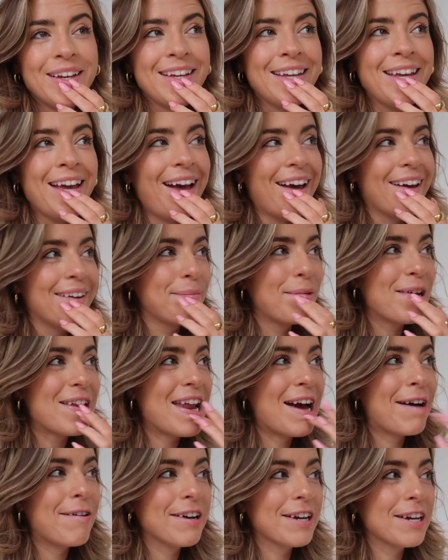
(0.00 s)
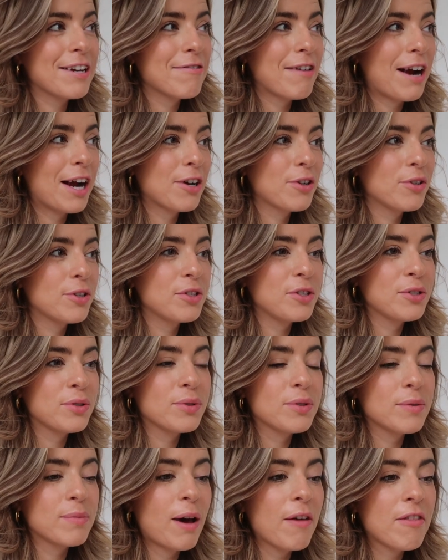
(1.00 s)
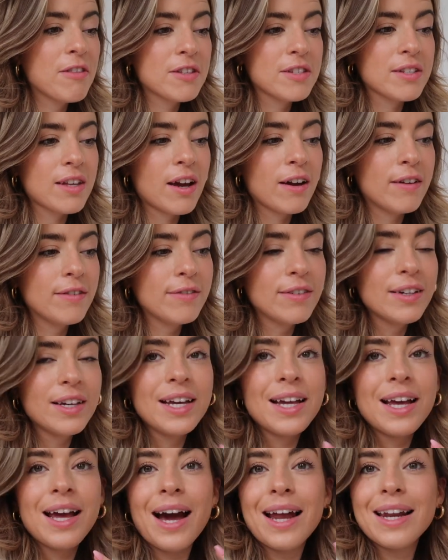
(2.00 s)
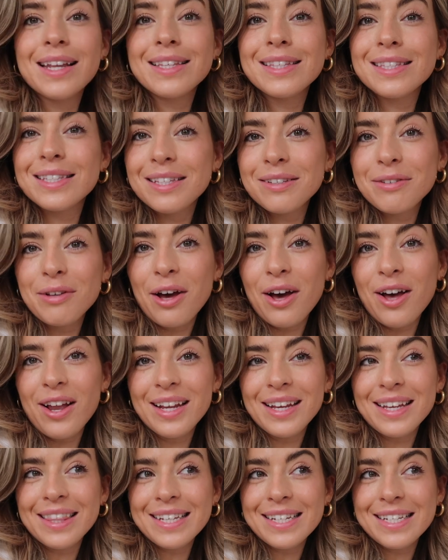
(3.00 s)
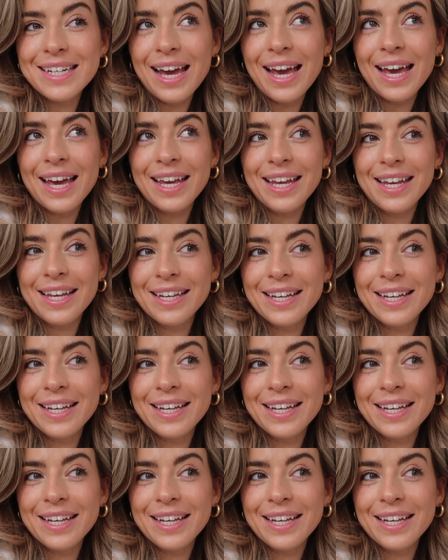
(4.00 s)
yeah, but now I can crack on doing some other stuff and it's still early in the day.